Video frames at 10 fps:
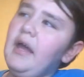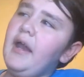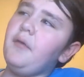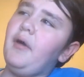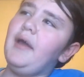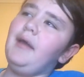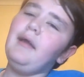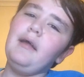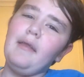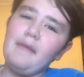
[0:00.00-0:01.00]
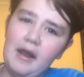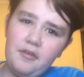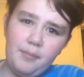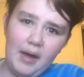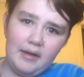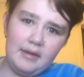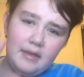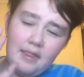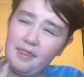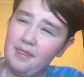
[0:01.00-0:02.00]
Anyway, that is about
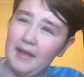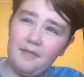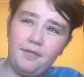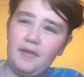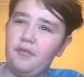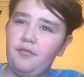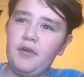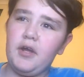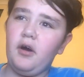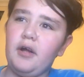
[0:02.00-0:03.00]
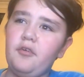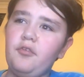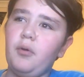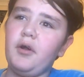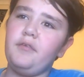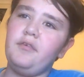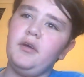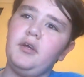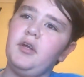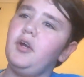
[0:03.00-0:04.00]
it for this video. I just wanted
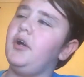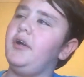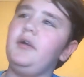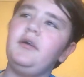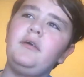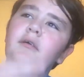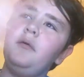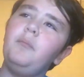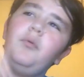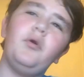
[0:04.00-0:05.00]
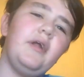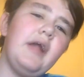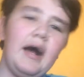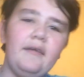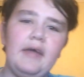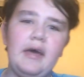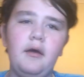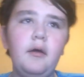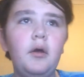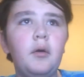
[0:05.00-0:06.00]
to, you know, put it out
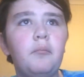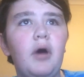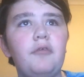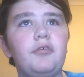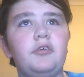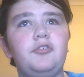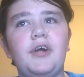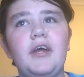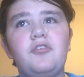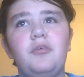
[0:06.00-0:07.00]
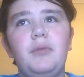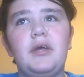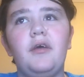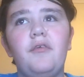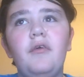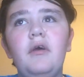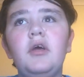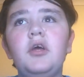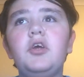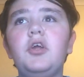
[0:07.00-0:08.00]
there, my frustration, because,
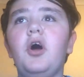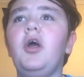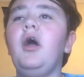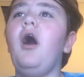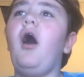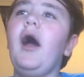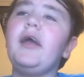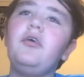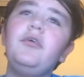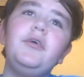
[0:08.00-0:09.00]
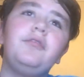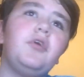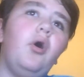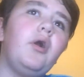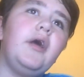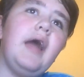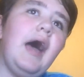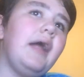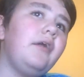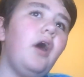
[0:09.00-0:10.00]
you know, I could have gone and
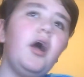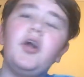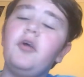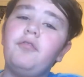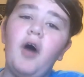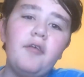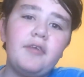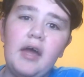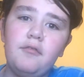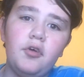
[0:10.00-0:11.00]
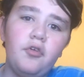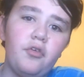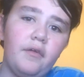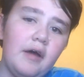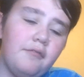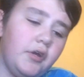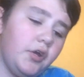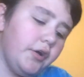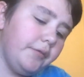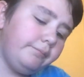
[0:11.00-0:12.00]
had, I don't know, 5k views on that
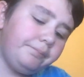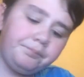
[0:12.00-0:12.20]
video